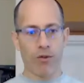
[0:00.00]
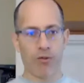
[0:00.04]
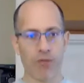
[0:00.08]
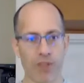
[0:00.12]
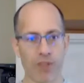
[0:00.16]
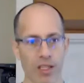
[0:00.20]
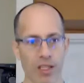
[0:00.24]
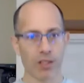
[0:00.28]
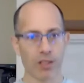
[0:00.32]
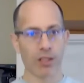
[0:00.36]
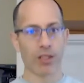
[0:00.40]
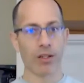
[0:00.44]

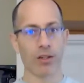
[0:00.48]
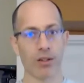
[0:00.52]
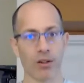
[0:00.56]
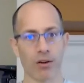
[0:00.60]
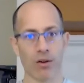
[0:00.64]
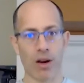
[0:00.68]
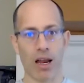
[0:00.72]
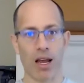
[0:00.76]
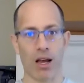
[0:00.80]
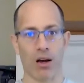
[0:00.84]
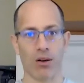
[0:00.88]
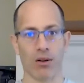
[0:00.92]
feel your
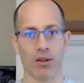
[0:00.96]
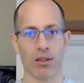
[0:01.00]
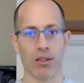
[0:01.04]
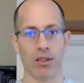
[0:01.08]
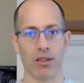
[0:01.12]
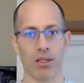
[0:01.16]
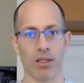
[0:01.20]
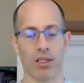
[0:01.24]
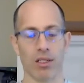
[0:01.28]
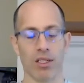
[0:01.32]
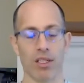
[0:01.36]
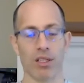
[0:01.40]
ground,
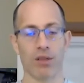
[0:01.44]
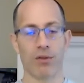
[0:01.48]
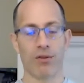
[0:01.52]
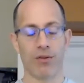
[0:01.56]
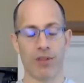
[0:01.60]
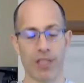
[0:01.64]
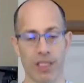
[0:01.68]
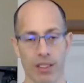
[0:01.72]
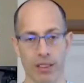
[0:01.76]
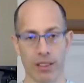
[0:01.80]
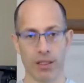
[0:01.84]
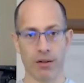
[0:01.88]
you
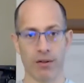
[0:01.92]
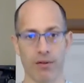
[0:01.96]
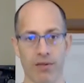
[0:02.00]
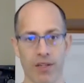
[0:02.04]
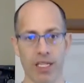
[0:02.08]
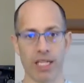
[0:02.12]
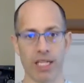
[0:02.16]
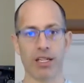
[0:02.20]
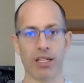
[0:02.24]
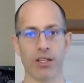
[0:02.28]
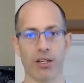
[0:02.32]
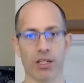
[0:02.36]
feel your
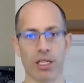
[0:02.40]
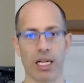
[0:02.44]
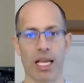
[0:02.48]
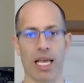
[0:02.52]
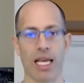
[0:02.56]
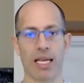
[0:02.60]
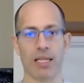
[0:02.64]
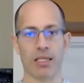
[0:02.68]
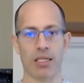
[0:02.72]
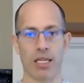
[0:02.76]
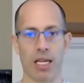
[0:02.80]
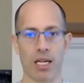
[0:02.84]
feet and your
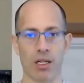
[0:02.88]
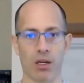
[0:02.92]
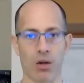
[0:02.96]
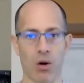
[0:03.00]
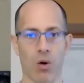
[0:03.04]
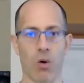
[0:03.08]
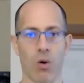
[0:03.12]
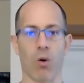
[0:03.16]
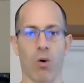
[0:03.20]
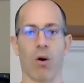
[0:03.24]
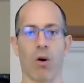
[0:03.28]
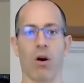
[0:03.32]
legs and
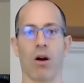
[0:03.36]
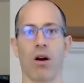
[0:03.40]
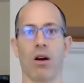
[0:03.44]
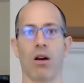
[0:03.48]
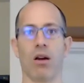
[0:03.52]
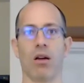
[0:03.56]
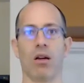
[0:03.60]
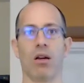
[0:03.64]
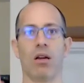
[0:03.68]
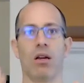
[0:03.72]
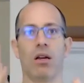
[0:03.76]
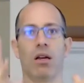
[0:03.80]
core,
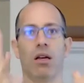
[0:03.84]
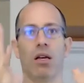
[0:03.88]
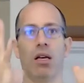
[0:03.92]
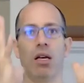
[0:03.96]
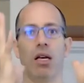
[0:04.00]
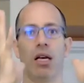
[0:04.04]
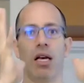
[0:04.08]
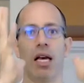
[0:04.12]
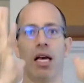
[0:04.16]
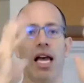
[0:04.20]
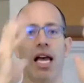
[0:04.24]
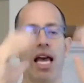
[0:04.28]

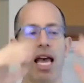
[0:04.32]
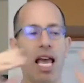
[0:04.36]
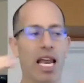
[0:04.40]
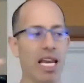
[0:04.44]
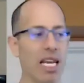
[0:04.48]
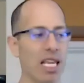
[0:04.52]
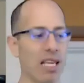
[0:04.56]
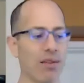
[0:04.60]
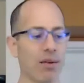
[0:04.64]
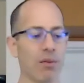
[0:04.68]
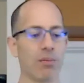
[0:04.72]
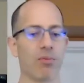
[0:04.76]
and
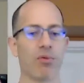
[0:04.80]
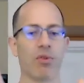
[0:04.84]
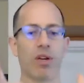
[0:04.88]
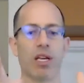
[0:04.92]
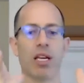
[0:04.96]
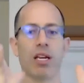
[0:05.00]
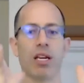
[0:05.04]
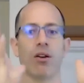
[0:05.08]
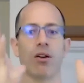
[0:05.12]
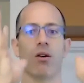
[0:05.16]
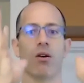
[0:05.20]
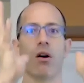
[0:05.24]
even
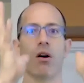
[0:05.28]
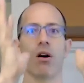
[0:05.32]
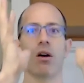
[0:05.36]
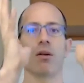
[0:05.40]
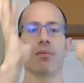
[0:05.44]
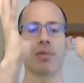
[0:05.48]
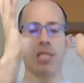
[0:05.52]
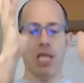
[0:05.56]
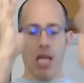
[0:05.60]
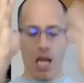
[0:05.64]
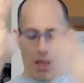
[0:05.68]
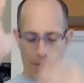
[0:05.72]
bringing your
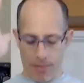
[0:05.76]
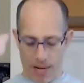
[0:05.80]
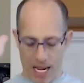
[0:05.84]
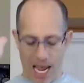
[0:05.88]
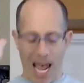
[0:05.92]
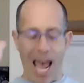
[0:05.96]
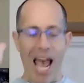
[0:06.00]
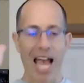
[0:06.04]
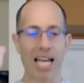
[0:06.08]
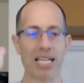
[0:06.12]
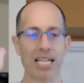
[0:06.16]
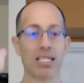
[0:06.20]
arms up
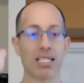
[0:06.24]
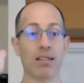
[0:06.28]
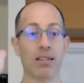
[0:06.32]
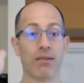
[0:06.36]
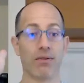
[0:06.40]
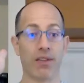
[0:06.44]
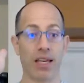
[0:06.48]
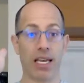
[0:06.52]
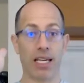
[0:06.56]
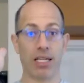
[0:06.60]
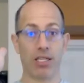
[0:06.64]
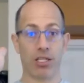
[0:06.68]

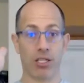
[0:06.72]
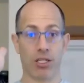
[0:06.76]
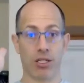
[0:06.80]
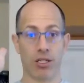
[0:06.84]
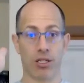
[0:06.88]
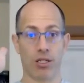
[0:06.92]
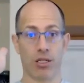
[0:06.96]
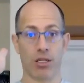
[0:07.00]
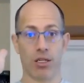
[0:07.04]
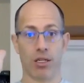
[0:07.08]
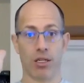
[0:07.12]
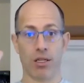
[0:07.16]

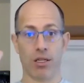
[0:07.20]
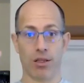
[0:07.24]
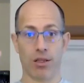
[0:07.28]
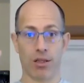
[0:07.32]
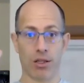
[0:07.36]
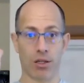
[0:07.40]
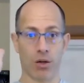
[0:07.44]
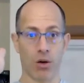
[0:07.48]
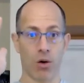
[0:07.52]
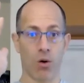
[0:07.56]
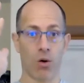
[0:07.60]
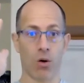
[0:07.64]
activates
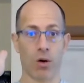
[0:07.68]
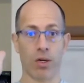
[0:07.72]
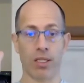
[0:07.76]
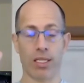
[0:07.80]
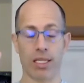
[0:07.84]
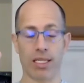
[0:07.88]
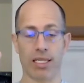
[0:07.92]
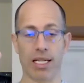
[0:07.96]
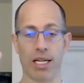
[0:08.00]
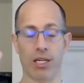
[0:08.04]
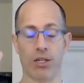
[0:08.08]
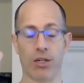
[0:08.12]
the core in
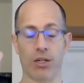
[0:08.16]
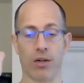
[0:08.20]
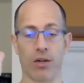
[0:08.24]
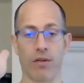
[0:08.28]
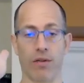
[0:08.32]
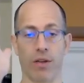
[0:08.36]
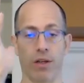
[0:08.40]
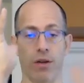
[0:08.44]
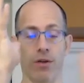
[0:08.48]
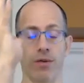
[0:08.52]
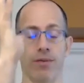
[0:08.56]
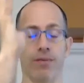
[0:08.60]
the center
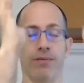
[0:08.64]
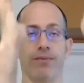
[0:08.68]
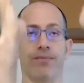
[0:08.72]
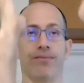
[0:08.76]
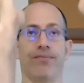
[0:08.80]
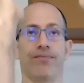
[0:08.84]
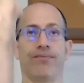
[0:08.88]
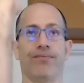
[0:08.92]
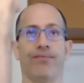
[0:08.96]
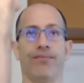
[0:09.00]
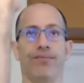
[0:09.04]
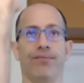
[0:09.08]
of you.
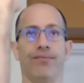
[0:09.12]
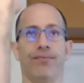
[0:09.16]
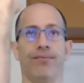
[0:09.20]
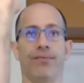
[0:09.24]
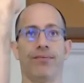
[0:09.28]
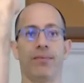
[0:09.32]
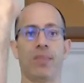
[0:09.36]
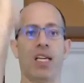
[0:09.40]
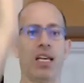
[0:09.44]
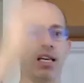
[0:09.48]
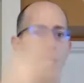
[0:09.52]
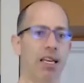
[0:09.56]

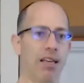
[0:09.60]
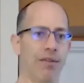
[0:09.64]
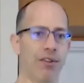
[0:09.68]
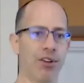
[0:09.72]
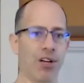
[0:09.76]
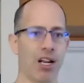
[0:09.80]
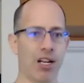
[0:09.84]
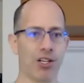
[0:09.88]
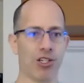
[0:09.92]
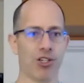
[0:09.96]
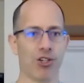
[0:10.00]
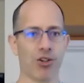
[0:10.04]
If
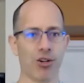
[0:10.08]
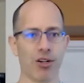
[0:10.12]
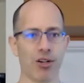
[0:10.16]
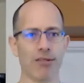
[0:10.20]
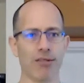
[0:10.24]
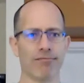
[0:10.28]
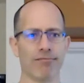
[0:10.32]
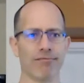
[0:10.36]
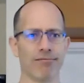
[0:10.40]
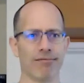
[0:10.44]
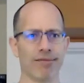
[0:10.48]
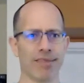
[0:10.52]
you're not
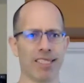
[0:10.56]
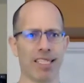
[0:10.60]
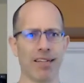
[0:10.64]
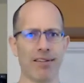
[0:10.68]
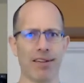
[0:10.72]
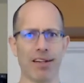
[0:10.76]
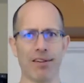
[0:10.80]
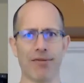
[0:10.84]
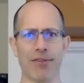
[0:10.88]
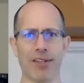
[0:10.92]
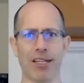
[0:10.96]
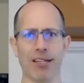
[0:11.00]
sure, give
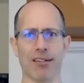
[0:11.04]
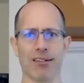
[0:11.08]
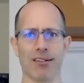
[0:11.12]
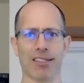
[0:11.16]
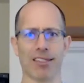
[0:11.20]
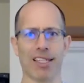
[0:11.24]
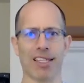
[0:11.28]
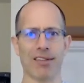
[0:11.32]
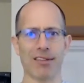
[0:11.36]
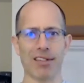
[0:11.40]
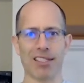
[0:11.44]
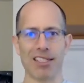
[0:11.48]
it a feel,
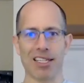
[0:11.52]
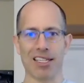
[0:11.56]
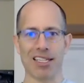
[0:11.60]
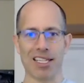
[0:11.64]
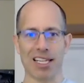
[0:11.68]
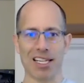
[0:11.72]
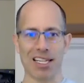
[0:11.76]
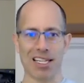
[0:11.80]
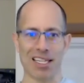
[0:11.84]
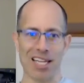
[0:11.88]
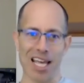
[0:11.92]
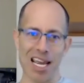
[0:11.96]
give it
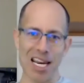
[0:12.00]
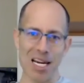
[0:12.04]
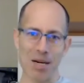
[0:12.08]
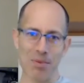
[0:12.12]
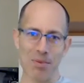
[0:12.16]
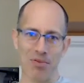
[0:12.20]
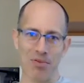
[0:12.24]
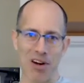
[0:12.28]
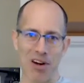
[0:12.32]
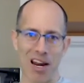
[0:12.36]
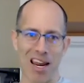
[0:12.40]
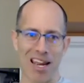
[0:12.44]
a
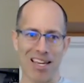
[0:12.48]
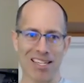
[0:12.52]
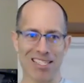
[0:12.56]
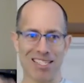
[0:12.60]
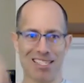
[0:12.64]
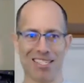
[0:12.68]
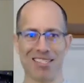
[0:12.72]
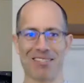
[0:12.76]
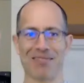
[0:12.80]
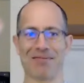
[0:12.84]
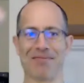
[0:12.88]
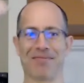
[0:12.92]
light
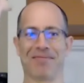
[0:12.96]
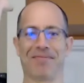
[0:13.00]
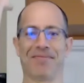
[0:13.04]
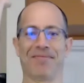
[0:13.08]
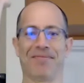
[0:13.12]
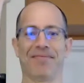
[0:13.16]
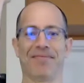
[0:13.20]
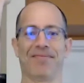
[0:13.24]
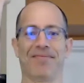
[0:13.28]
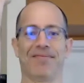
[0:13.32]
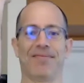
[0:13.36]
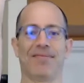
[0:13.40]
brace.
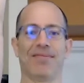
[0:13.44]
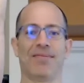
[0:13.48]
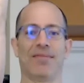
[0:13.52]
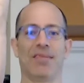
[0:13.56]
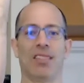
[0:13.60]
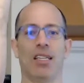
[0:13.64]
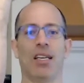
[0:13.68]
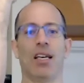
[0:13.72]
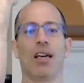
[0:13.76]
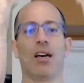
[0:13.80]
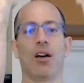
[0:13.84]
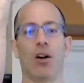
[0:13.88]

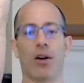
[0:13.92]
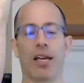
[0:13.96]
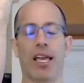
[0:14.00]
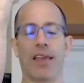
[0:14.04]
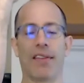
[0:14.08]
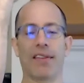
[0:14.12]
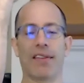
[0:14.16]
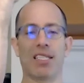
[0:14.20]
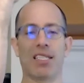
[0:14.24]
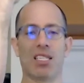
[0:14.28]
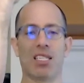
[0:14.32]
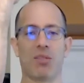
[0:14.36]

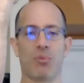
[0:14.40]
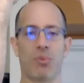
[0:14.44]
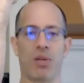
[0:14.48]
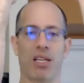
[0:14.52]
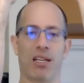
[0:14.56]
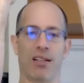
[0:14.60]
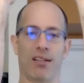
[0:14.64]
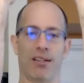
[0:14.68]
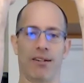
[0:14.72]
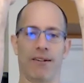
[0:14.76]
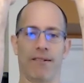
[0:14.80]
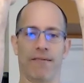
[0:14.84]
Okay, this is
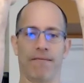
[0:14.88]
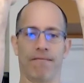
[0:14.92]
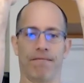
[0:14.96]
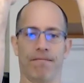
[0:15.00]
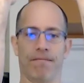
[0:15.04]
pillar.